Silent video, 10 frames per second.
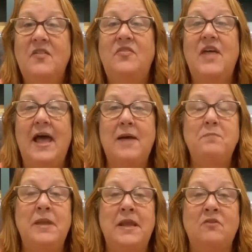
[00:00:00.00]

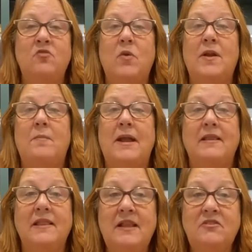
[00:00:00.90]
That means, what am I
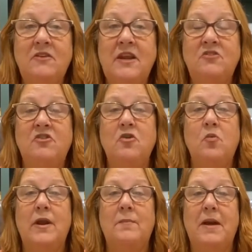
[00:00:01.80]
listening to?
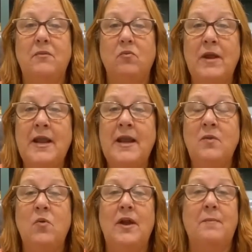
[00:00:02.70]
What am I
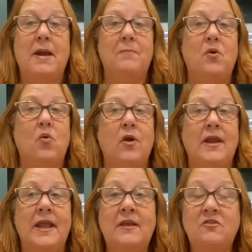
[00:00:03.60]
reading? What am I
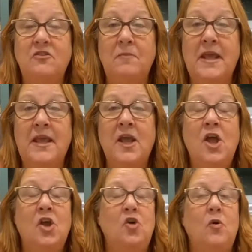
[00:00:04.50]
pouring into me?
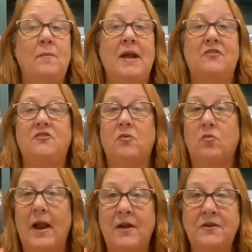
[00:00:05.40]
Who am I
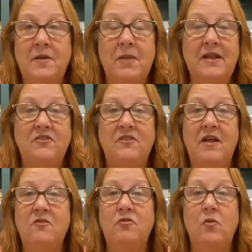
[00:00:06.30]
surrounding
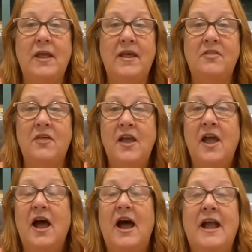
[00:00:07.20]
myself with?
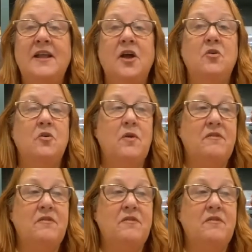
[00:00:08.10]
I go to